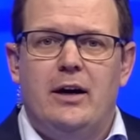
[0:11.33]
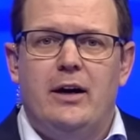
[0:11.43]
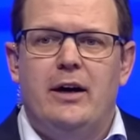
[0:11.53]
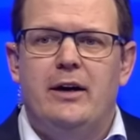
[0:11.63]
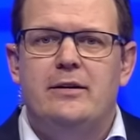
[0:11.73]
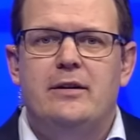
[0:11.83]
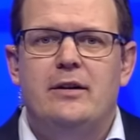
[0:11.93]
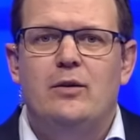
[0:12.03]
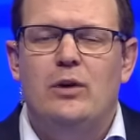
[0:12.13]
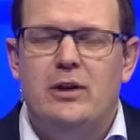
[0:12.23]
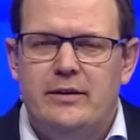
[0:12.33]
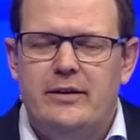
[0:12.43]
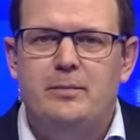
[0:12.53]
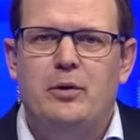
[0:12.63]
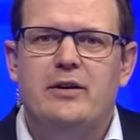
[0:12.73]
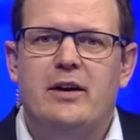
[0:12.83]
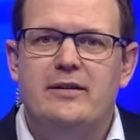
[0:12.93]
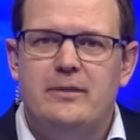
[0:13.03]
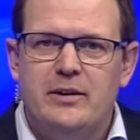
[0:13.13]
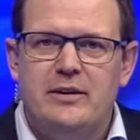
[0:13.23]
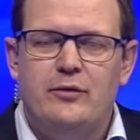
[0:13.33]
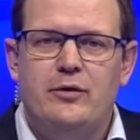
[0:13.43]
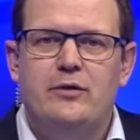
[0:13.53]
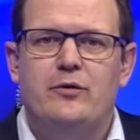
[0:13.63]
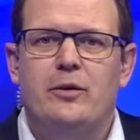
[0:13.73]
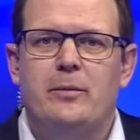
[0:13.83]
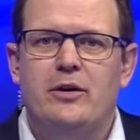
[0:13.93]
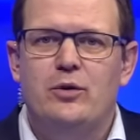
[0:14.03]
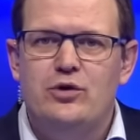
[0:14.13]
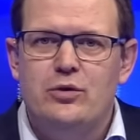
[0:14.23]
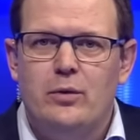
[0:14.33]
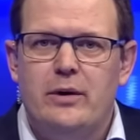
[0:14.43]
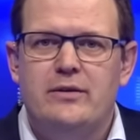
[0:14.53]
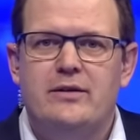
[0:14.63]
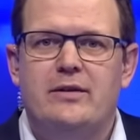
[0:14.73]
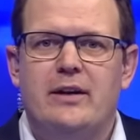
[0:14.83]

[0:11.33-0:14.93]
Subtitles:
And well, this podcast is a bit different from my usual ones,